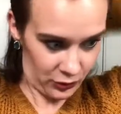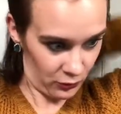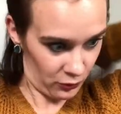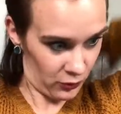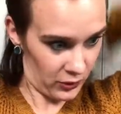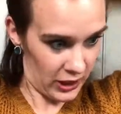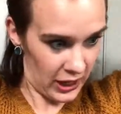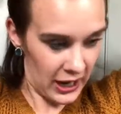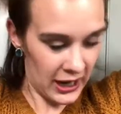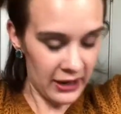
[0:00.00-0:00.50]

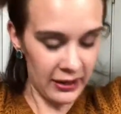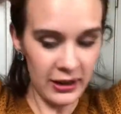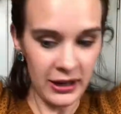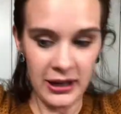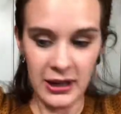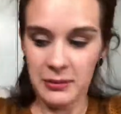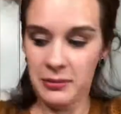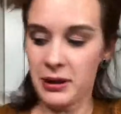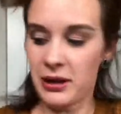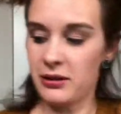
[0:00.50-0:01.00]
What I
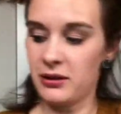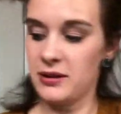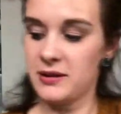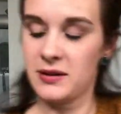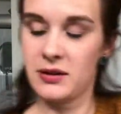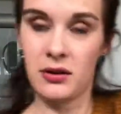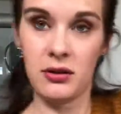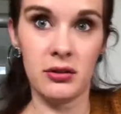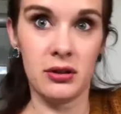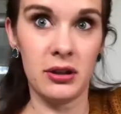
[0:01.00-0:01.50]
like about this
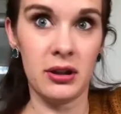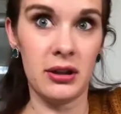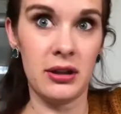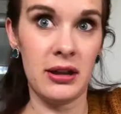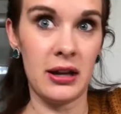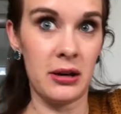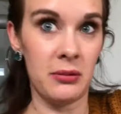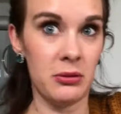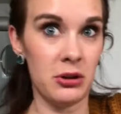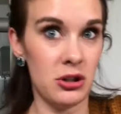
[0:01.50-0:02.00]
curl
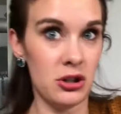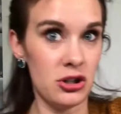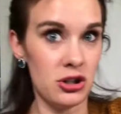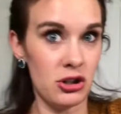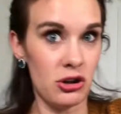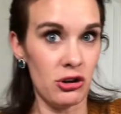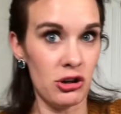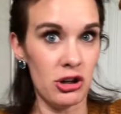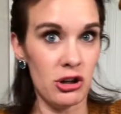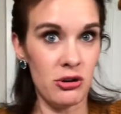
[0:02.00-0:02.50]
that I'm gonna
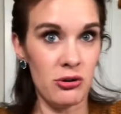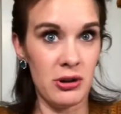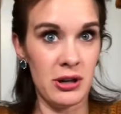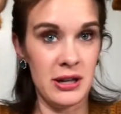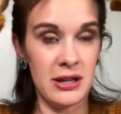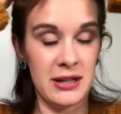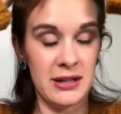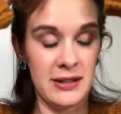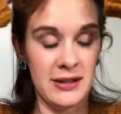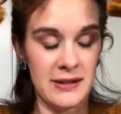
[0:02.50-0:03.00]
show you
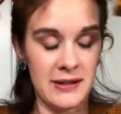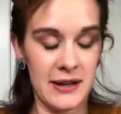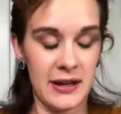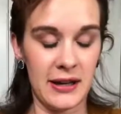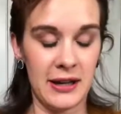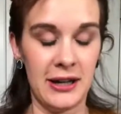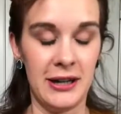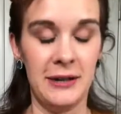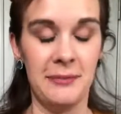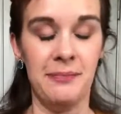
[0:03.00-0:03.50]
is
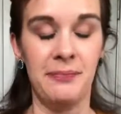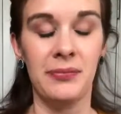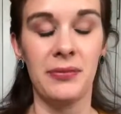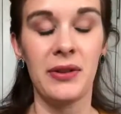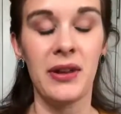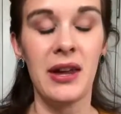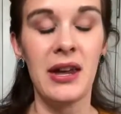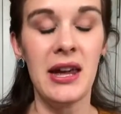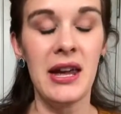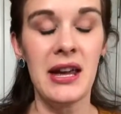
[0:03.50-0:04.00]

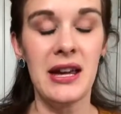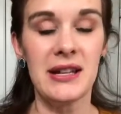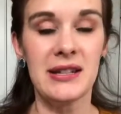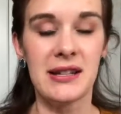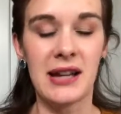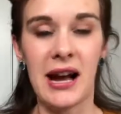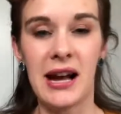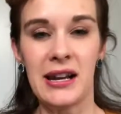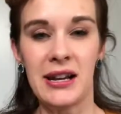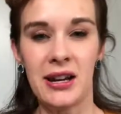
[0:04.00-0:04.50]
it's
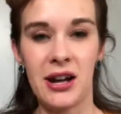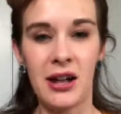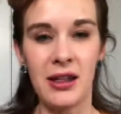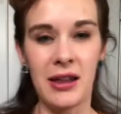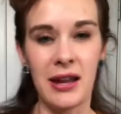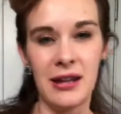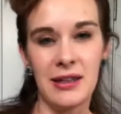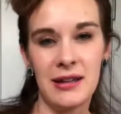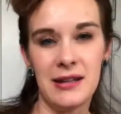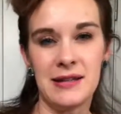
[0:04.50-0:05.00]
kind of got
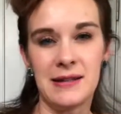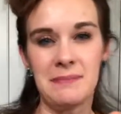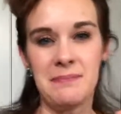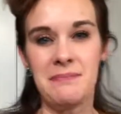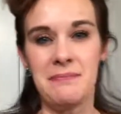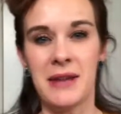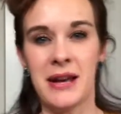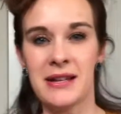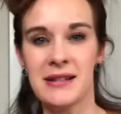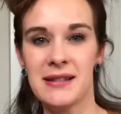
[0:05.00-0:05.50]
like this
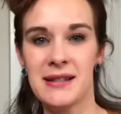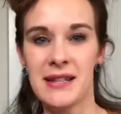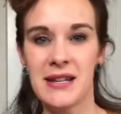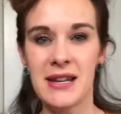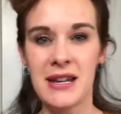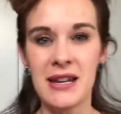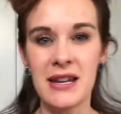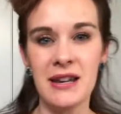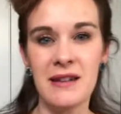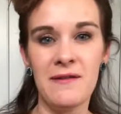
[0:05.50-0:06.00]

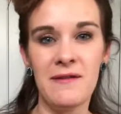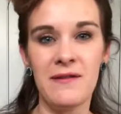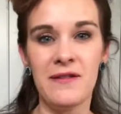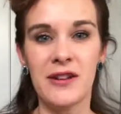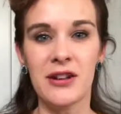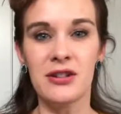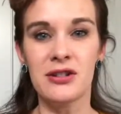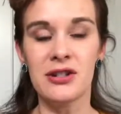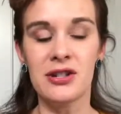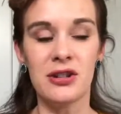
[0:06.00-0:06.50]
messy
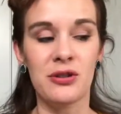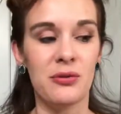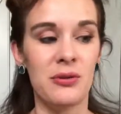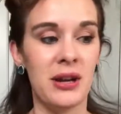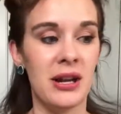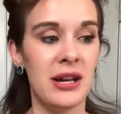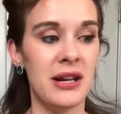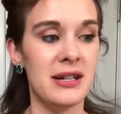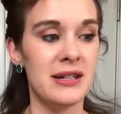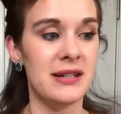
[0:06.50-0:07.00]
feel to
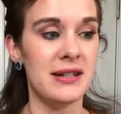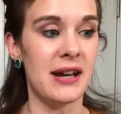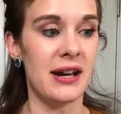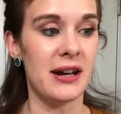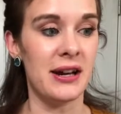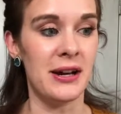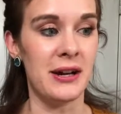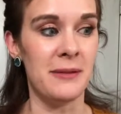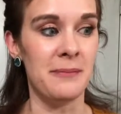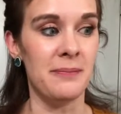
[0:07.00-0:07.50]
it.
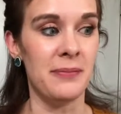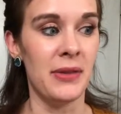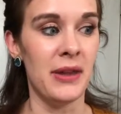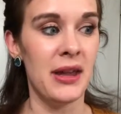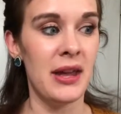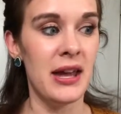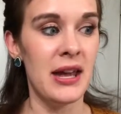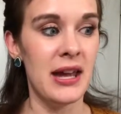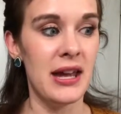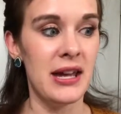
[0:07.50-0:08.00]

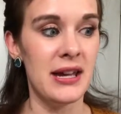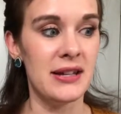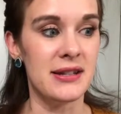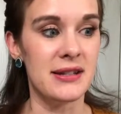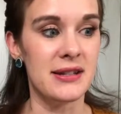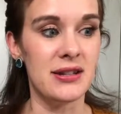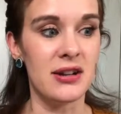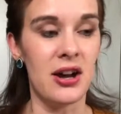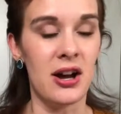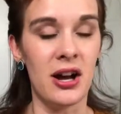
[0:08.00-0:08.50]

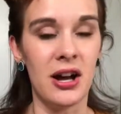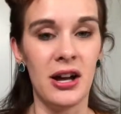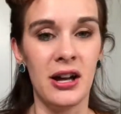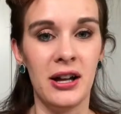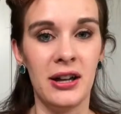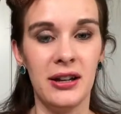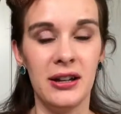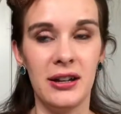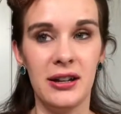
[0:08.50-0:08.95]
It's not,